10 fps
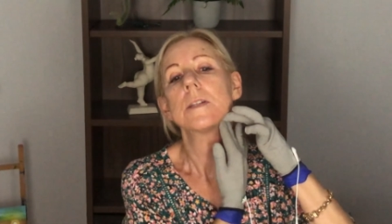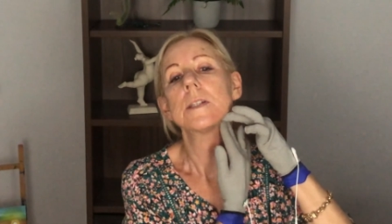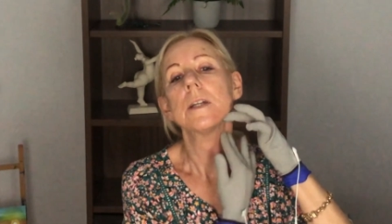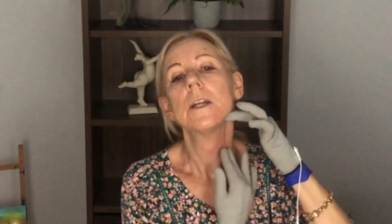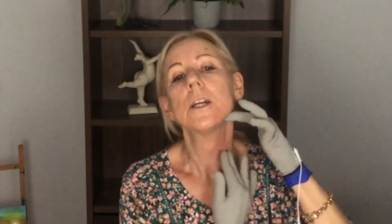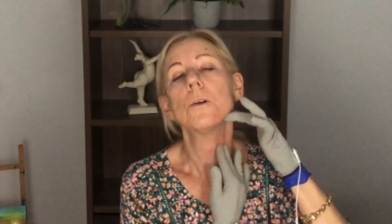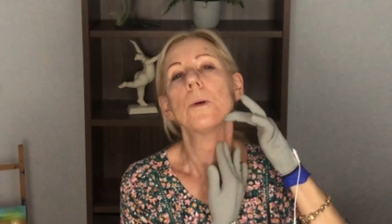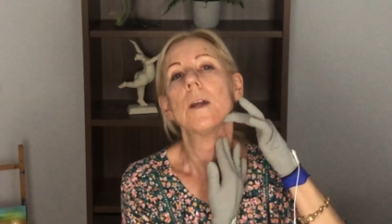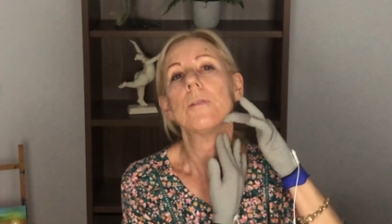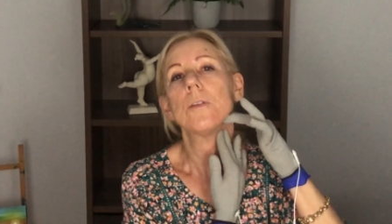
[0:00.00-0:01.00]
Staying
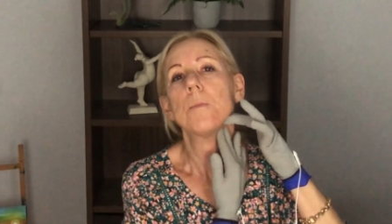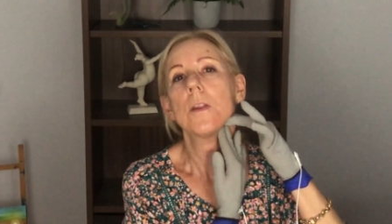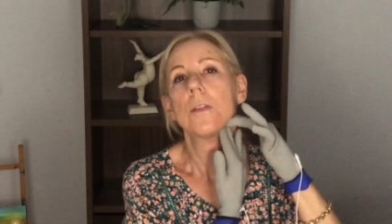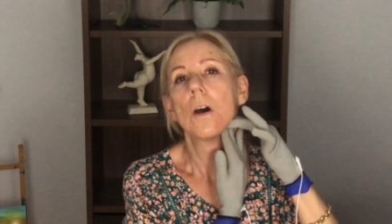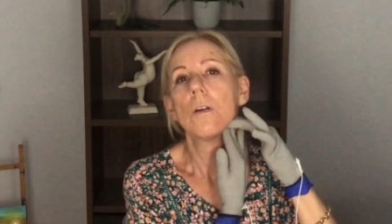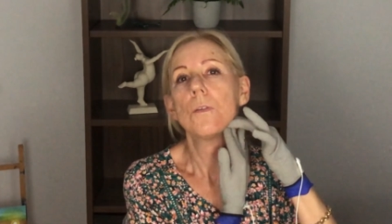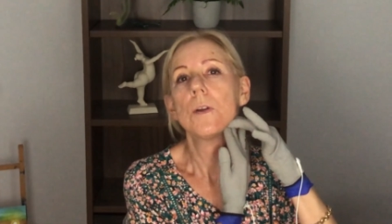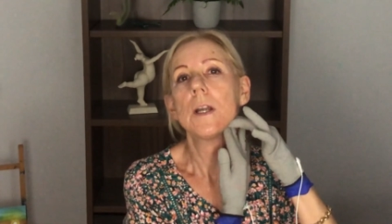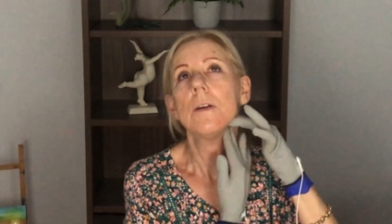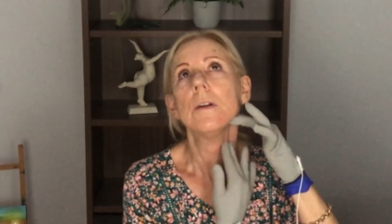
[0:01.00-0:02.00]
away from the thyroid
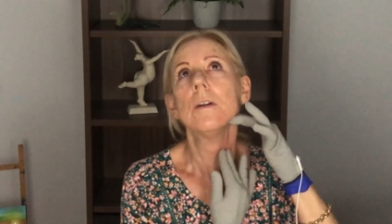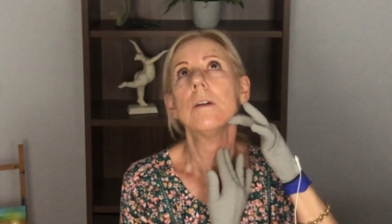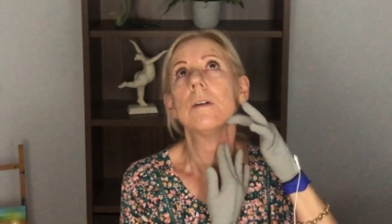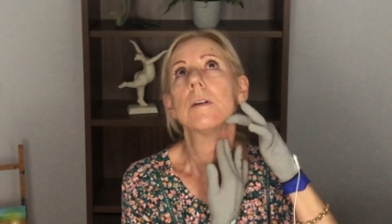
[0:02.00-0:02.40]
area.